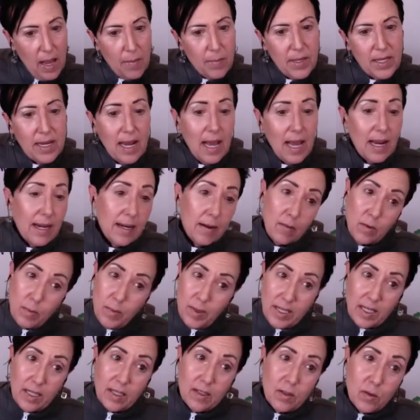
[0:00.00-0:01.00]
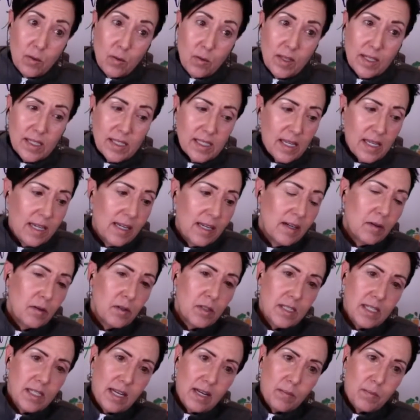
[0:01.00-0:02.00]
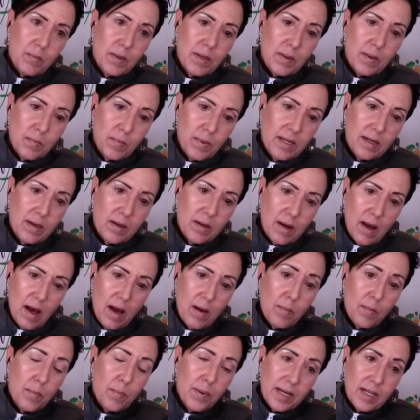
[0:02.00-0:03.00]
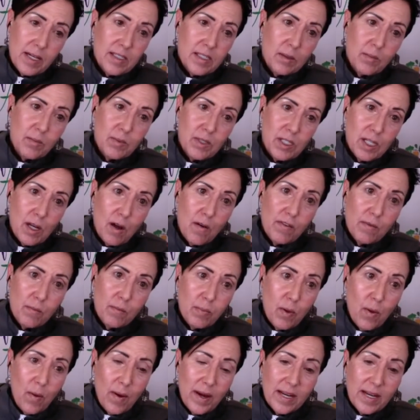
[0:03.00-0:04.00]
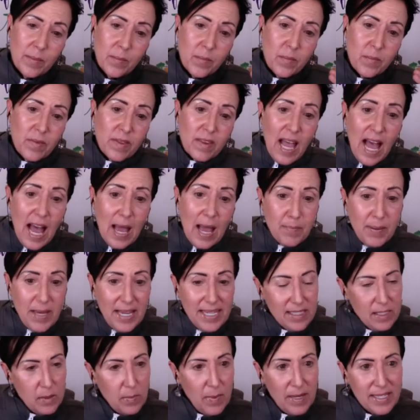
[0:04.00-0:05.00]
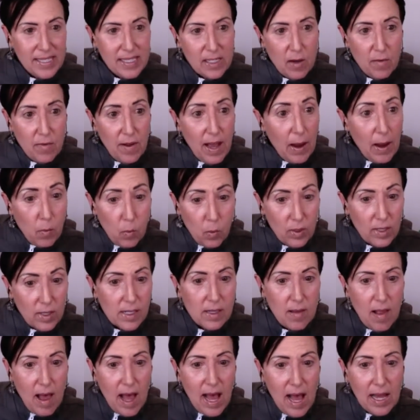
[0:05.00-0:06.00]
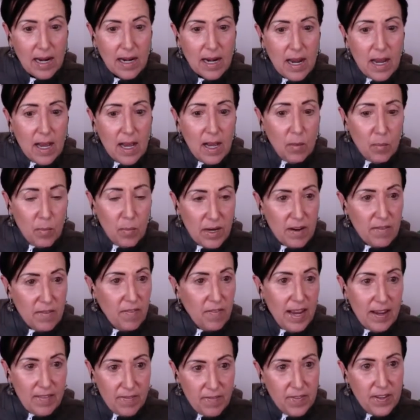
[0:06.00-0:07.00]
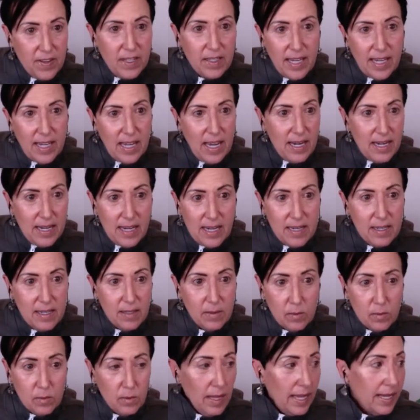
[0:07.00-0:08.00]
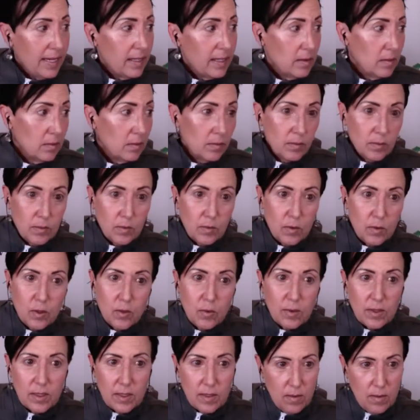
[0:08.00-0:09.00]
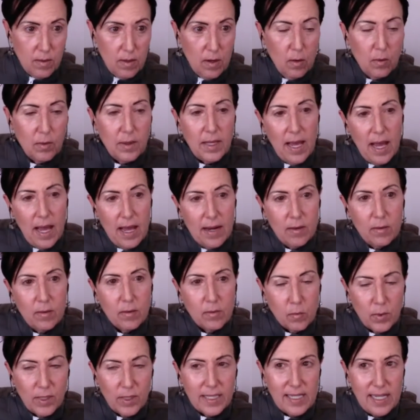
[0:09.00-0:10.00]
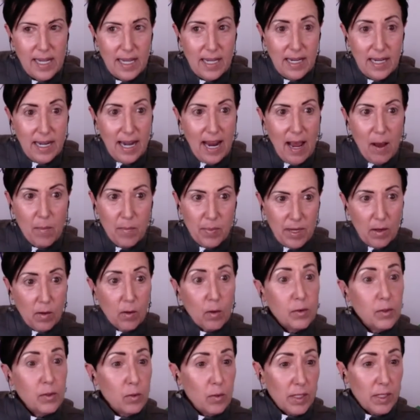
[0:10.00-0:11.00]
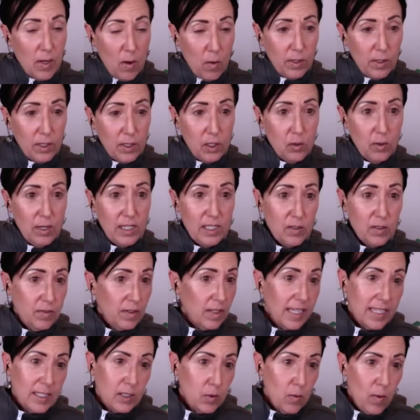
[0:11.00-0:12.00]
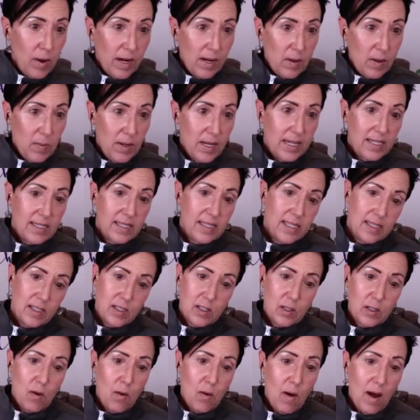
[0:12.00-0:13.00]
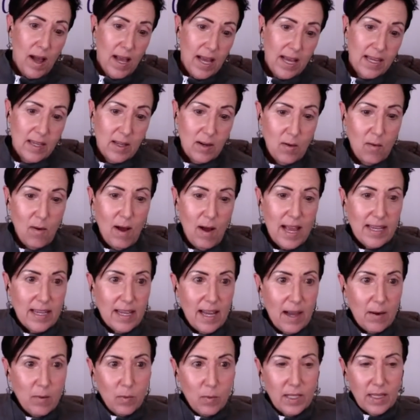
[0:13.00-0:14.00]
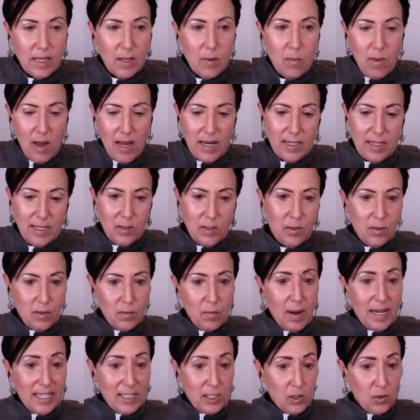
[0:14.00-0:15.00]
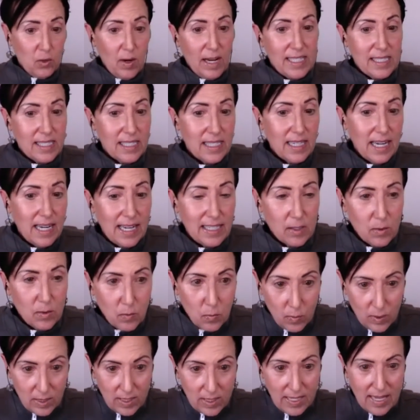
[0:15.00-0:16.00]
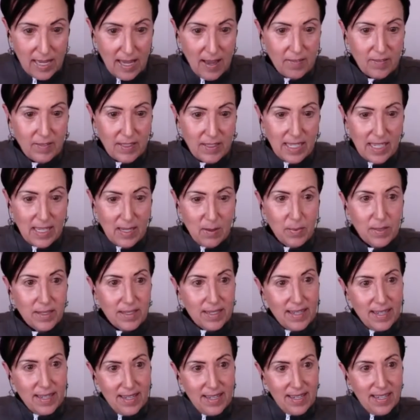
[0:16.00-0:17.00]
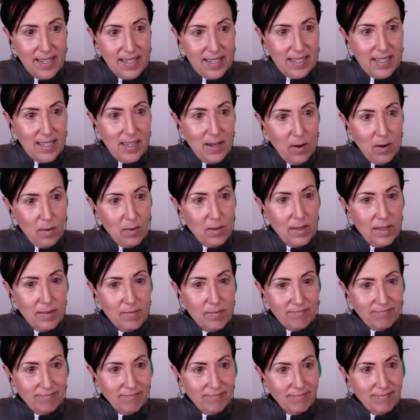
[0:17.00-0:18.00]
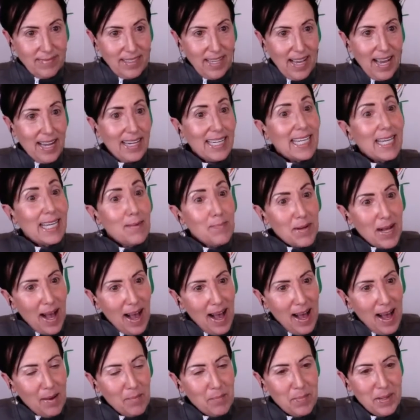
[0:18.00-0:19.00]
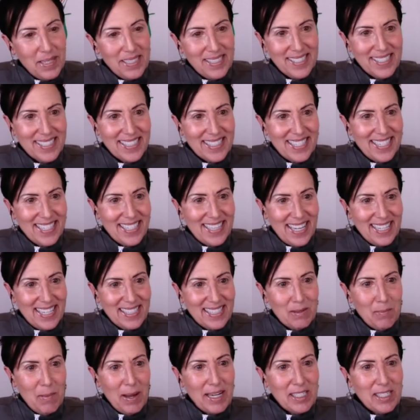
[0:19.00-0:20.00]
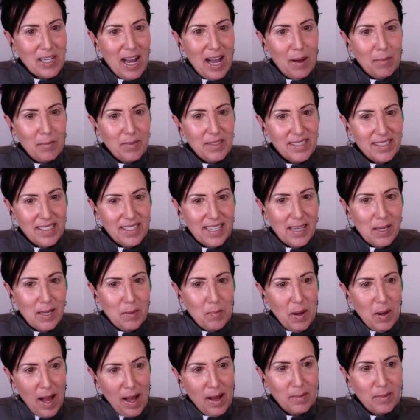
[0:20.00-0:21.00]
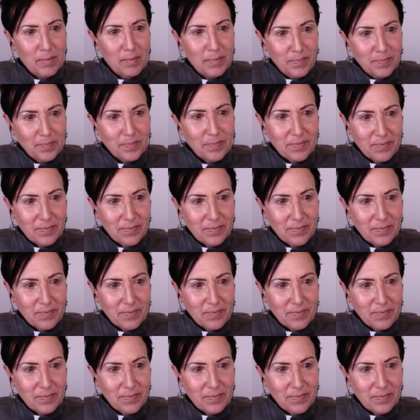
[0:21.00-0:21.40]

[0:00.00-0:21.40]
mean, not everybody can do this. I understand, but because I'm self-employed, I pace myself. I work a lot, but if I feel like I need to I don't really take a nap, but I'll go do a yoga stretch for like 20 minutes. And so, I really monitor my stress, and I really have to keep it, got to keep calm. Basically, that's my job, is to keep calm.